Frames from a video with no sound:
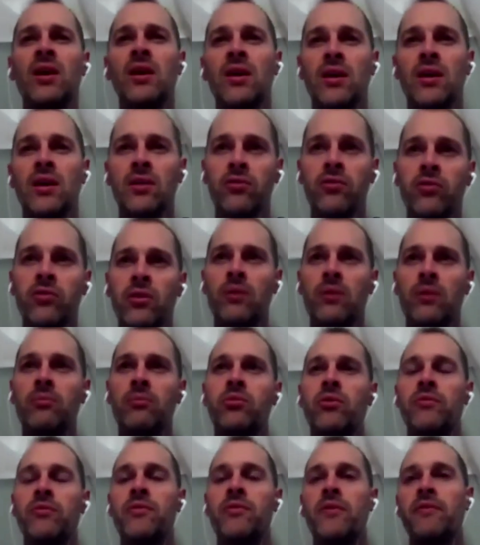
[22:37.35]
in terms
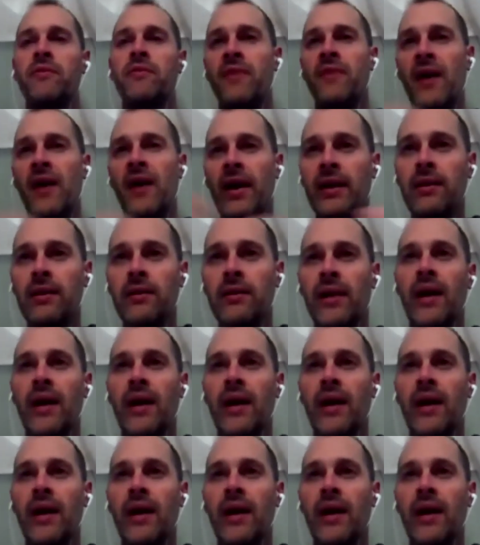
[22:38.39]
of the final